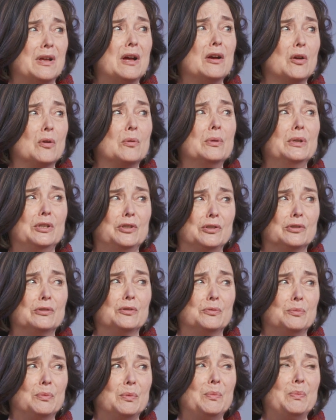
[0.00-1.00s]
Not going to
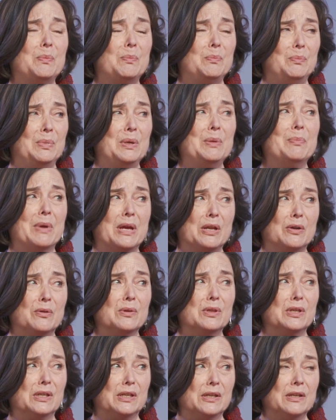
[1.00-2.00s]
church would be
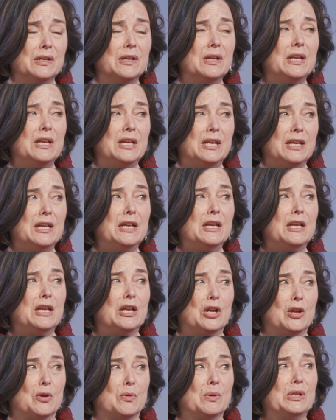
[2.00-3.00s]
better than
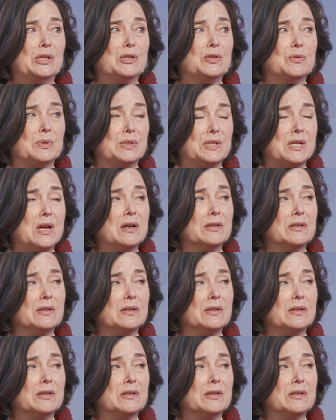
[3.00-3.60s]
going to a